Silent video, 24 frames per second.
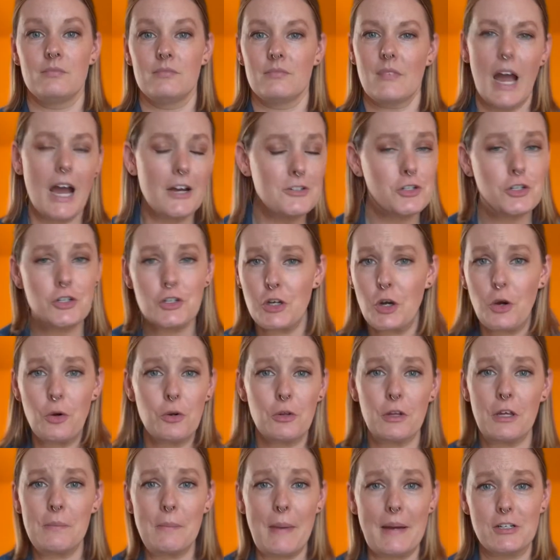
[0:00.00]
I should
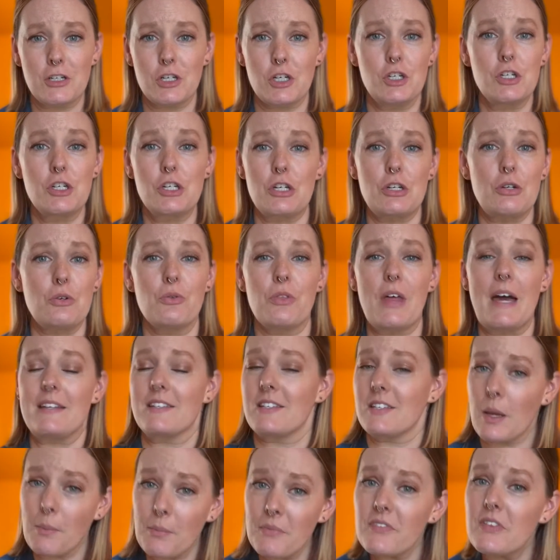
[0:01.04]
totally mention too that
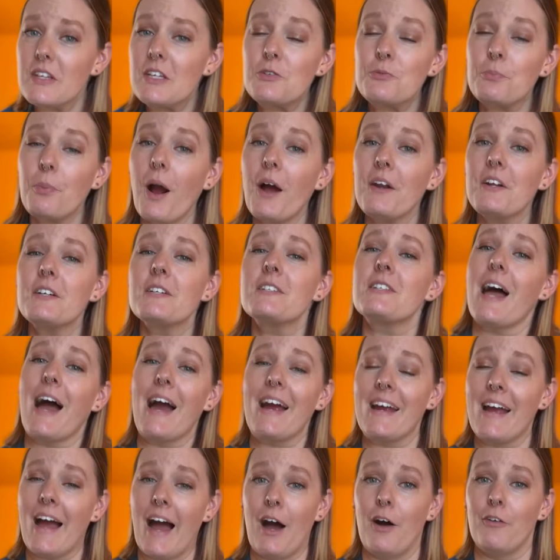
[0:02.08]
some of these products I
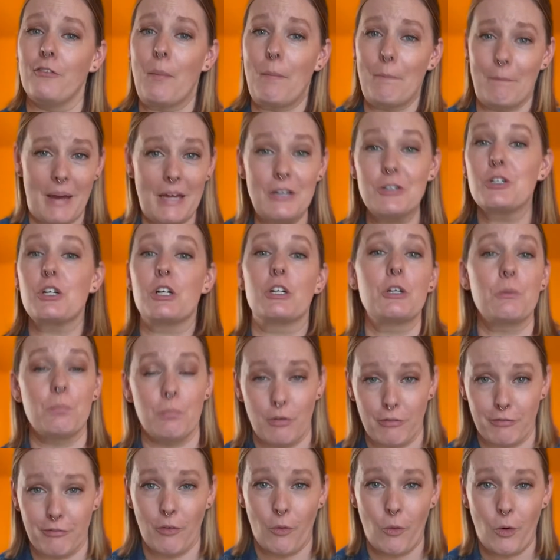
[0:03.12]
have mentioned
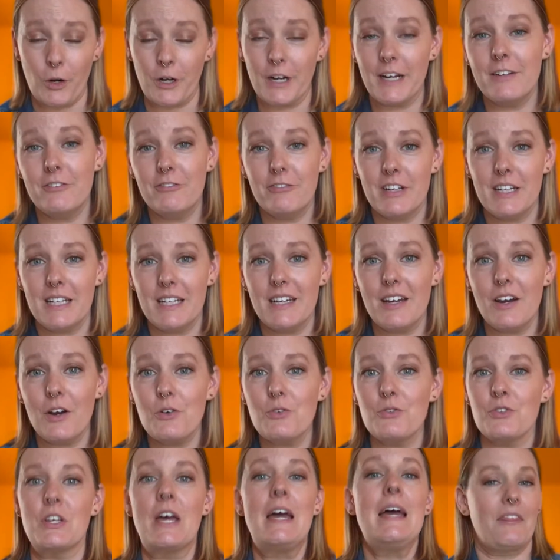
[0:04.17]
before in
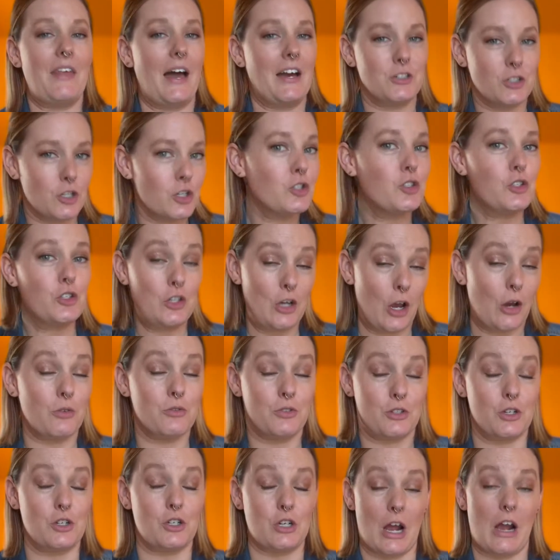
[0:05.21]
videos. That just goes
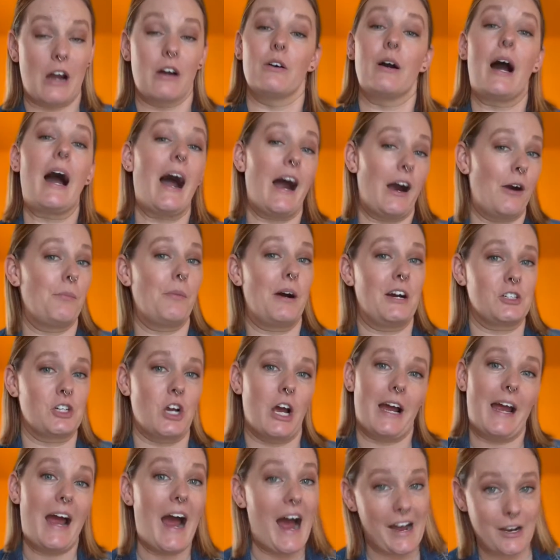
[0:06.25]
to show how much I
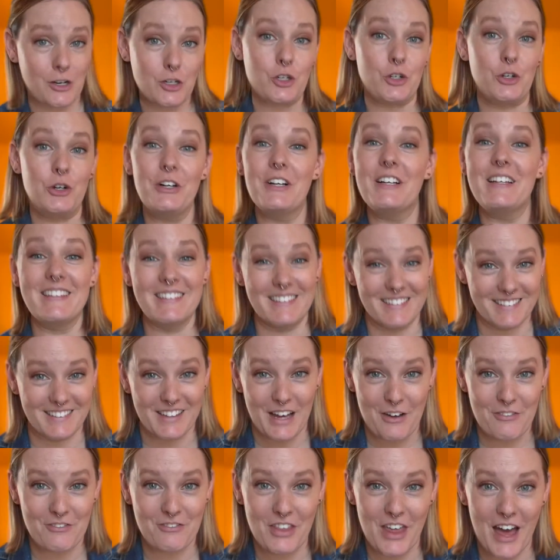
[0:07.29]
actually
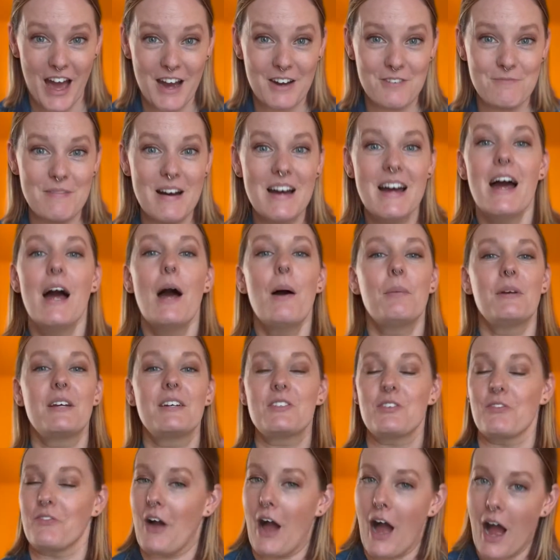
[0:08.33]
love them, because
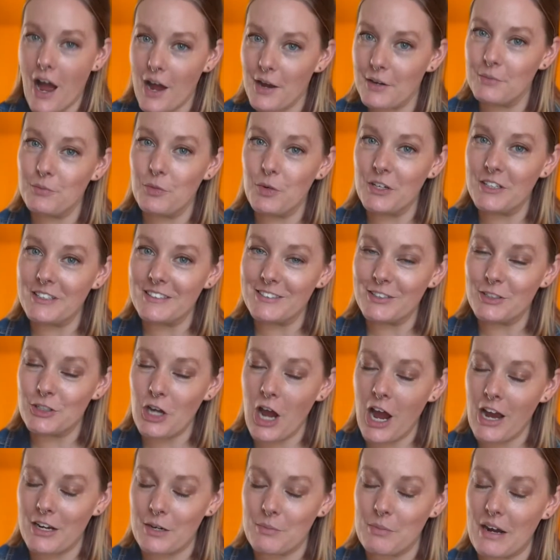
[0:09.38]
if I'm willing to
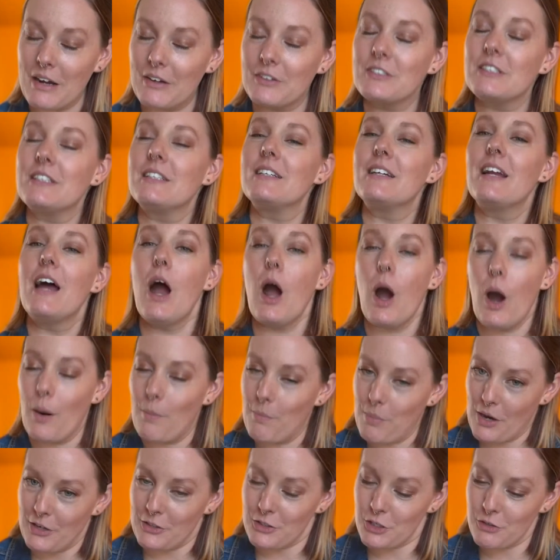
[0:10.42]
talk about it a
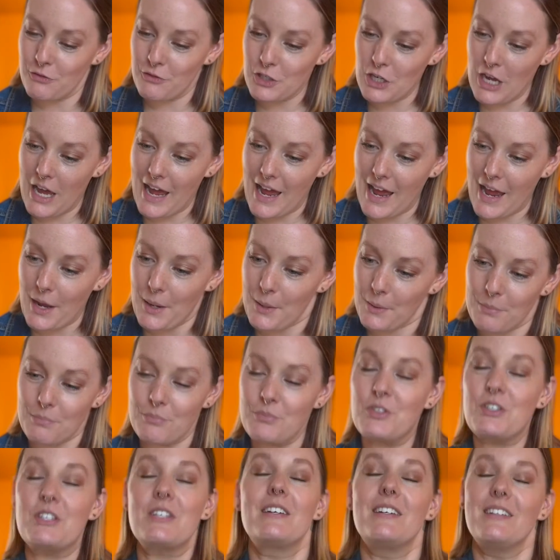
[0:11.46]
bunch of
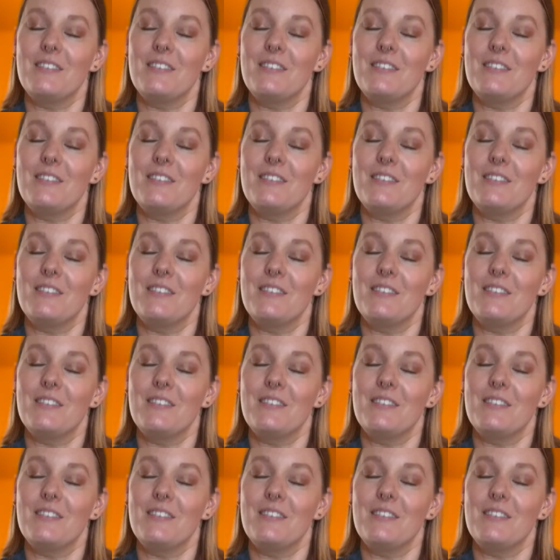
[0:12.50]
times,